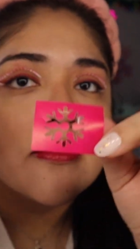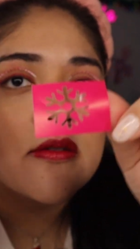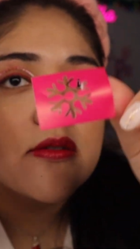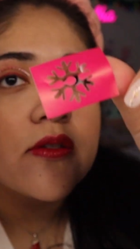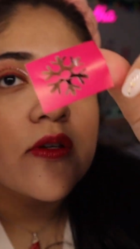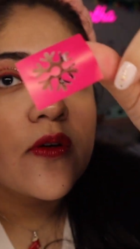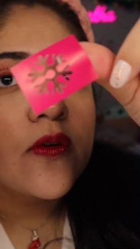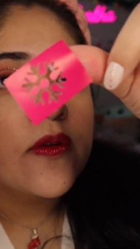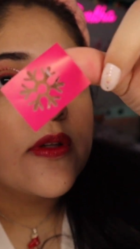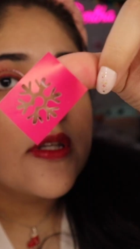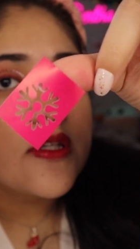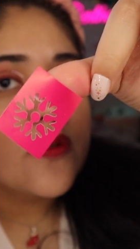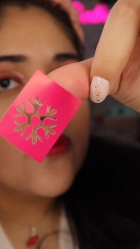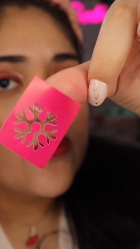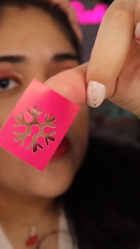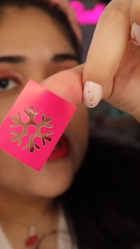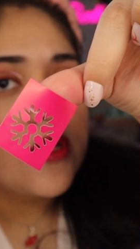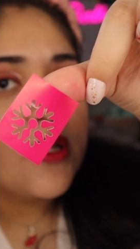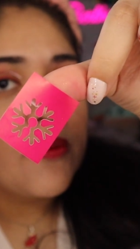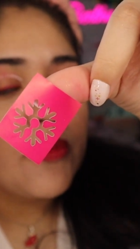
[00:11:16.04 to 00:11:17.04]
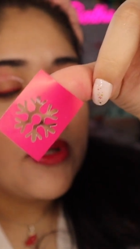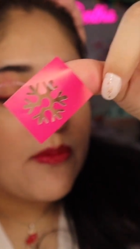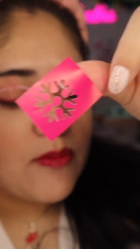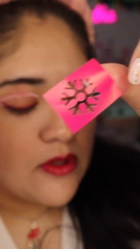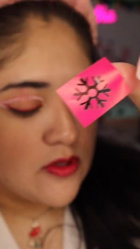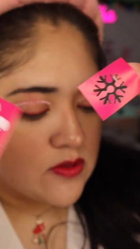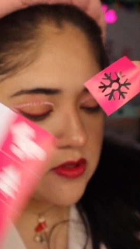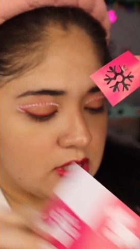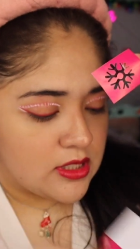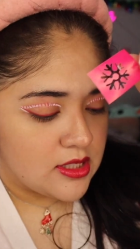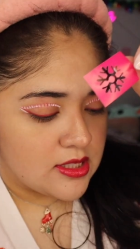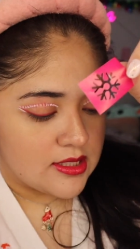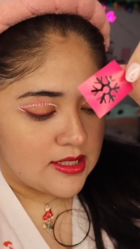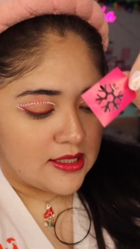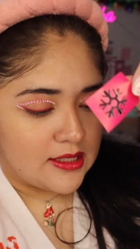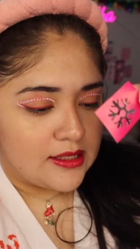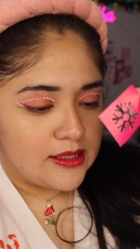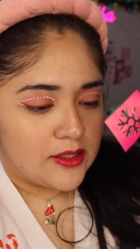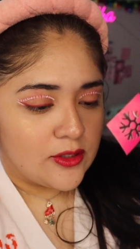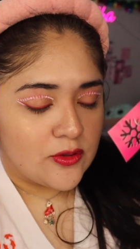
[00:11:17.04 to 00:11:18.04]
So this one I'm going to be using is
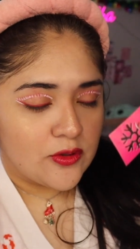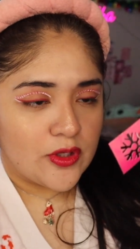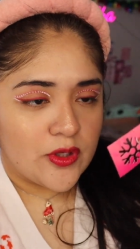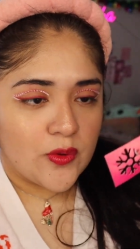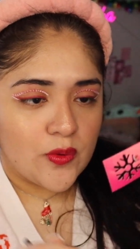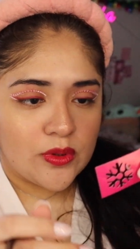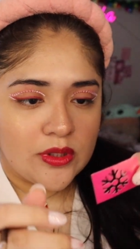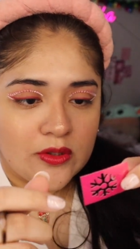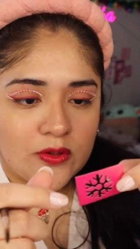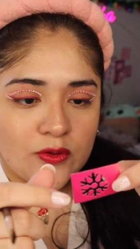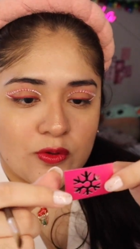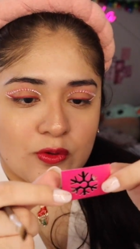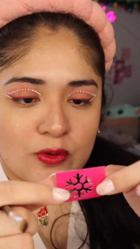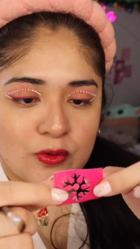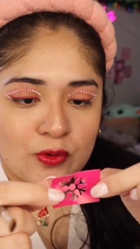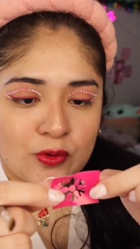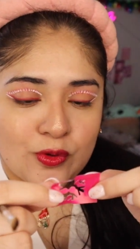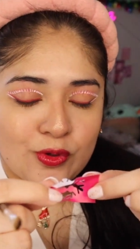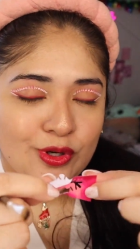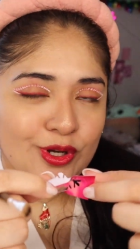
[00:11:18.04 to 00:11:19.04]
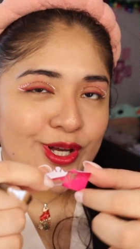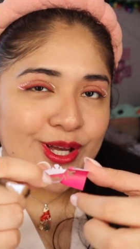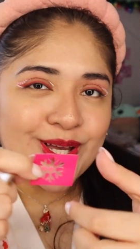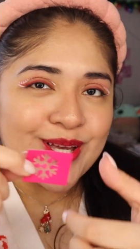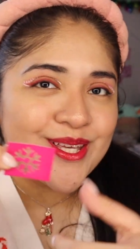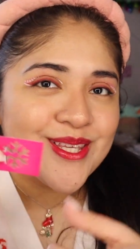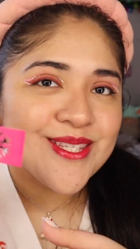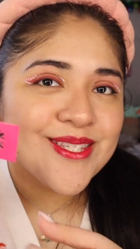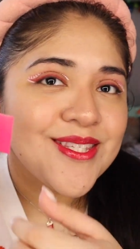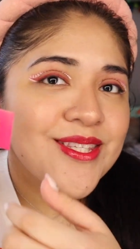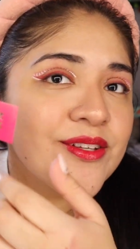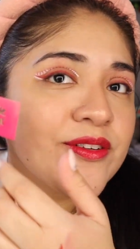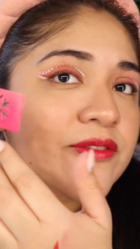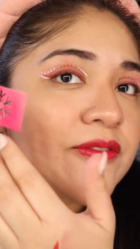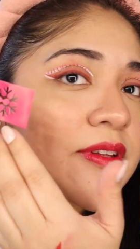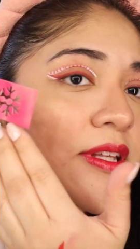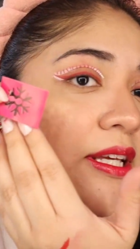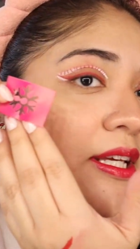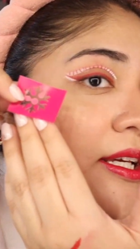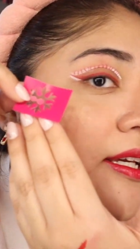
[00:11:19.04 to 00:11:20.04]
like a little cute little
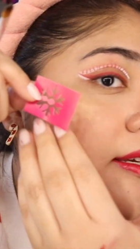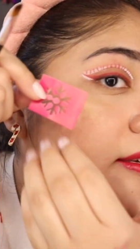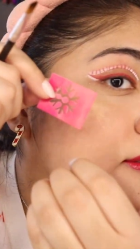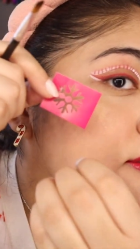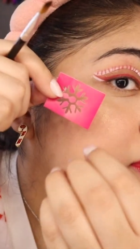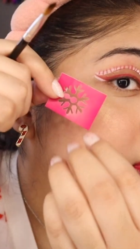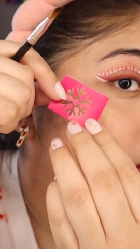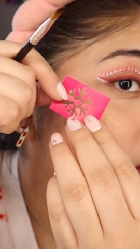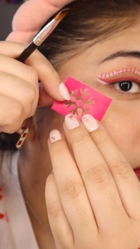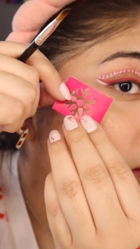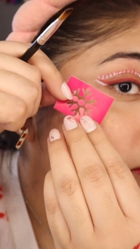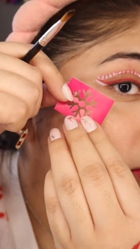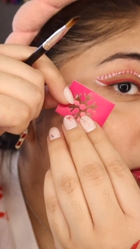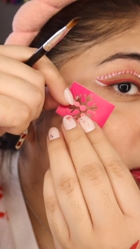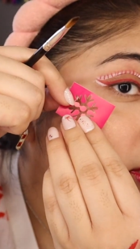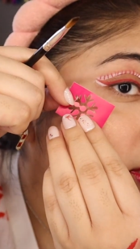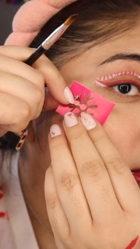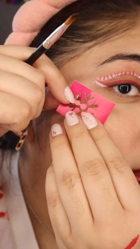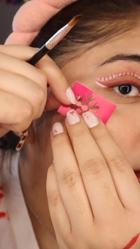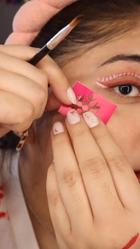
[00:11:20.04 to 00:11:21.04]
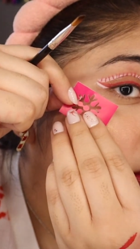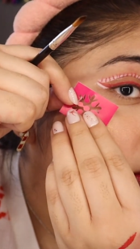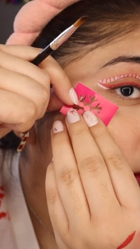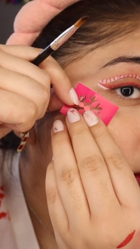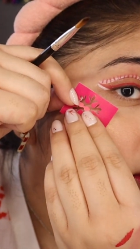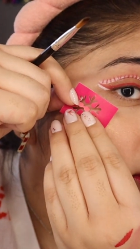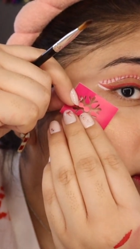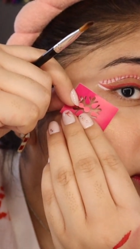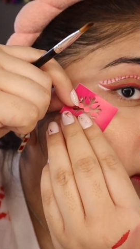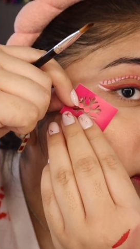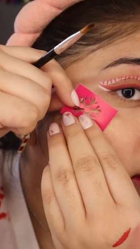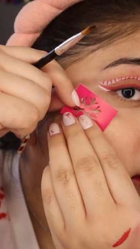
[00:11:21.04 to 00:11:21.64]
snowflake. So I'm going to put it here.